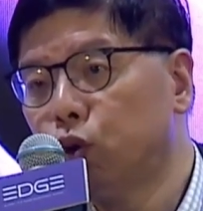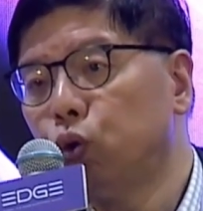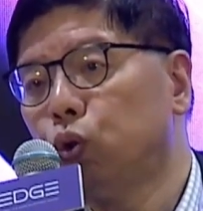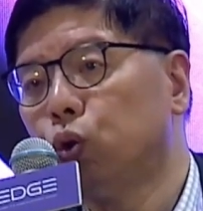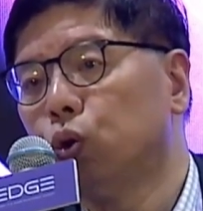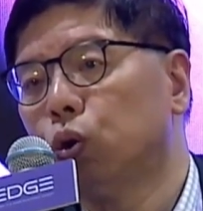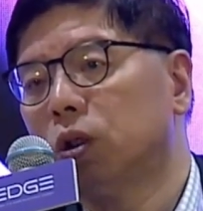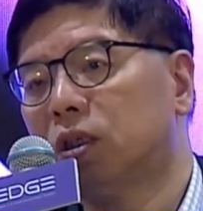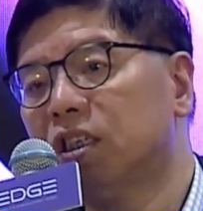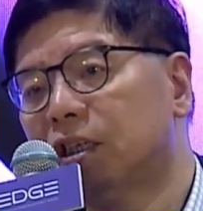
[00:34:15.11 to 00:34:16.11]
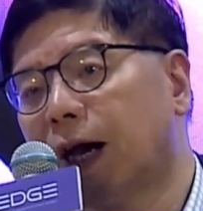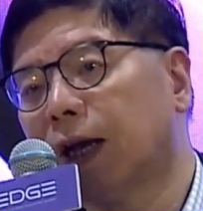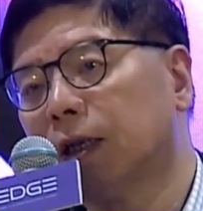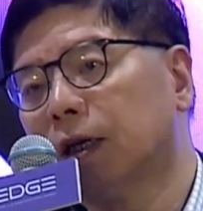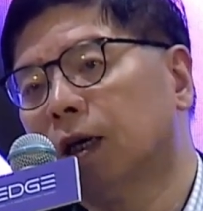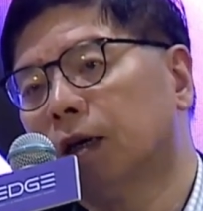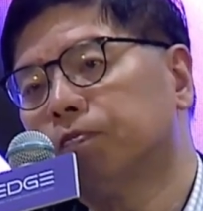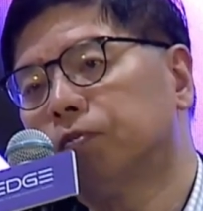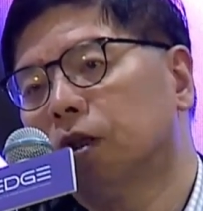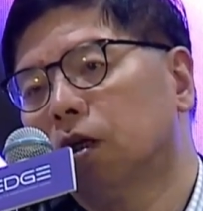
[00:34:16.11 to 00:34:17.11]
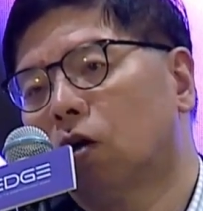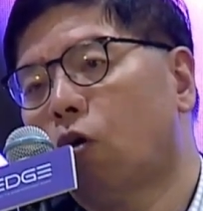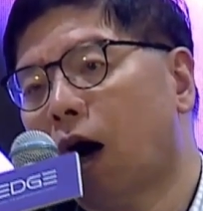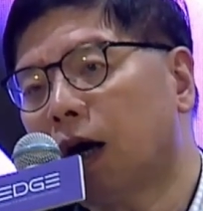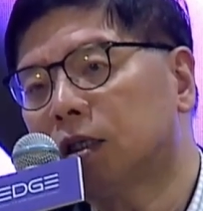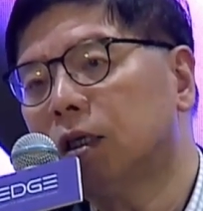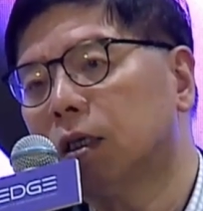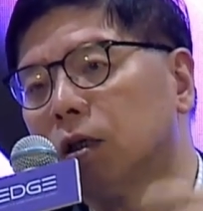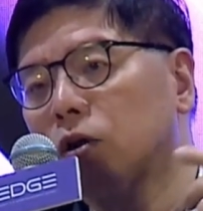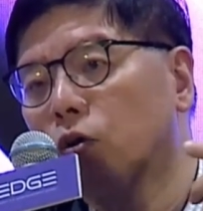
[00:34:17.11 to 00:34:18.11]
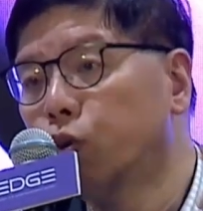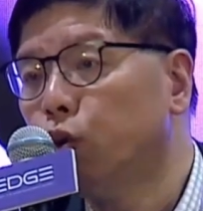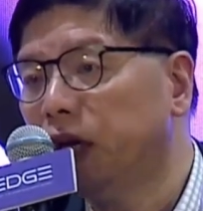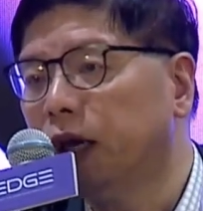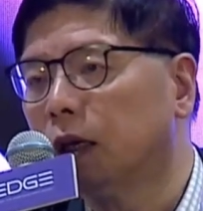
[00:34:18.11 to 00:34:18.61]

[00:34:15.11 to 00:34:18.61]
that I've been doing recently, including the